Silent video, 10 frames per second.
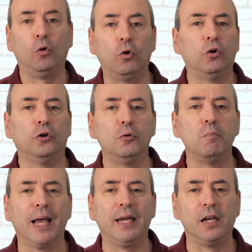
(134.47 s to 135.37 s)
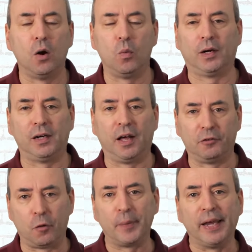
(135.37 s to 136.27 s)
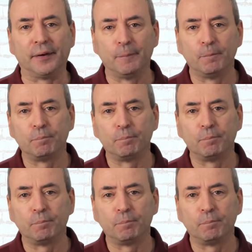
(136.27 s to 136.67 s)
or who may know one another a bit.